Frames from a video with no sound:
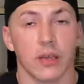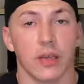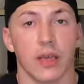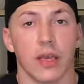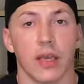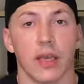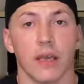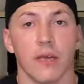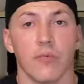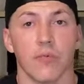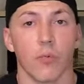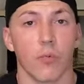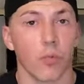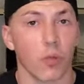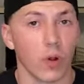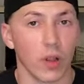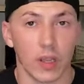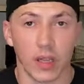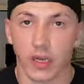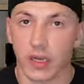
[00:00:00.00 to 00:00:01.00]
They
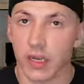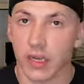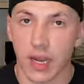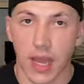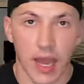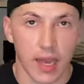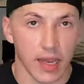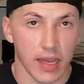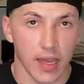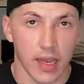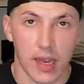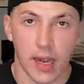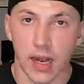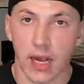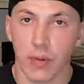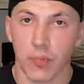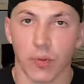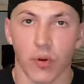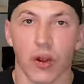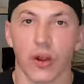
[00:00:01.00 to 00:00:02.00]
really did not get
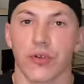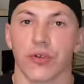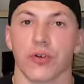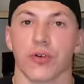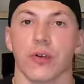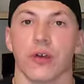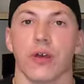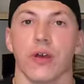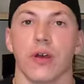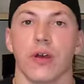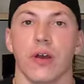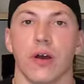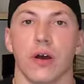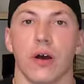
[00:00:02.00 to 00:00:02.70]
any pressure